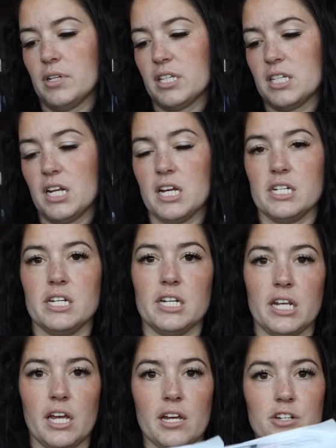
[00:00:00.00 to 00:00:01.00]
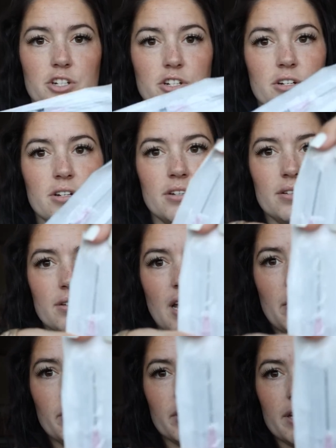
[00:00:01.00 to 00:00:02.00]
That's an 18 gauge,
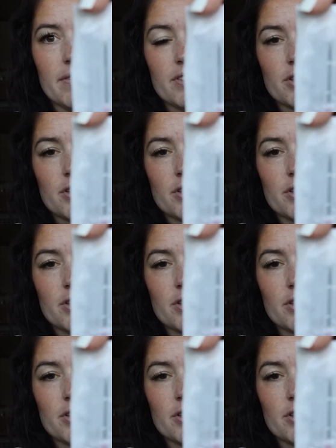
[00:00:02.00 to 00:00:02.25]
I believe.